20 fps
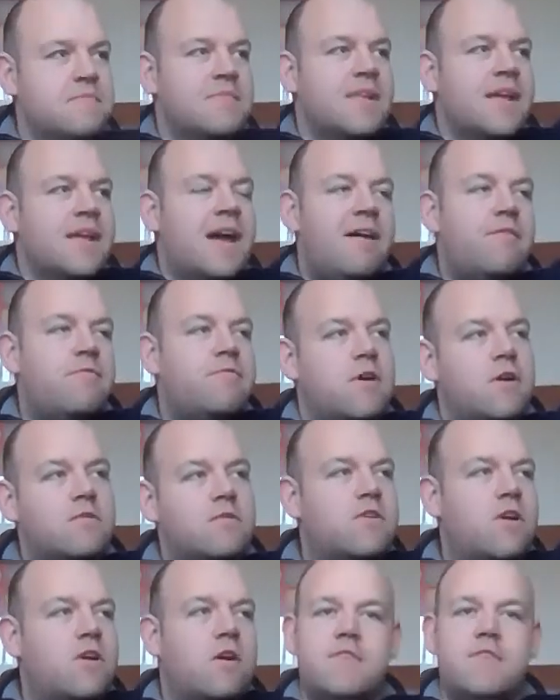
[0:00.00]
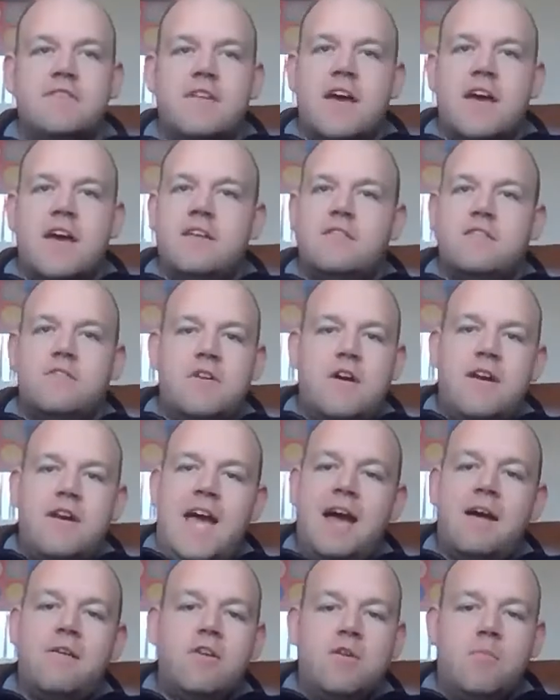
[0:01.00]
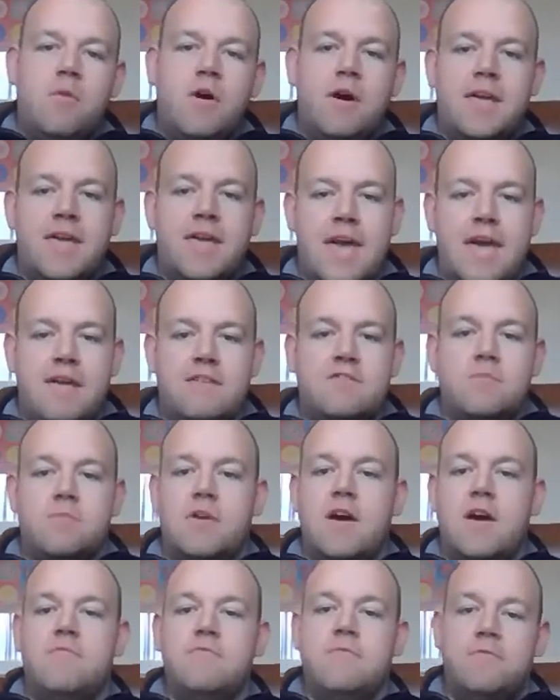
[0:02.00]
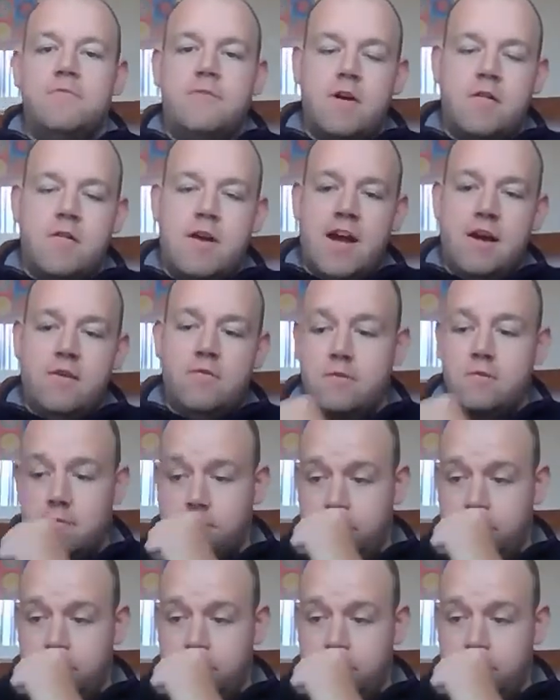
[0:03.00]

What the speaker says: have those conversations around how you might get some comfort around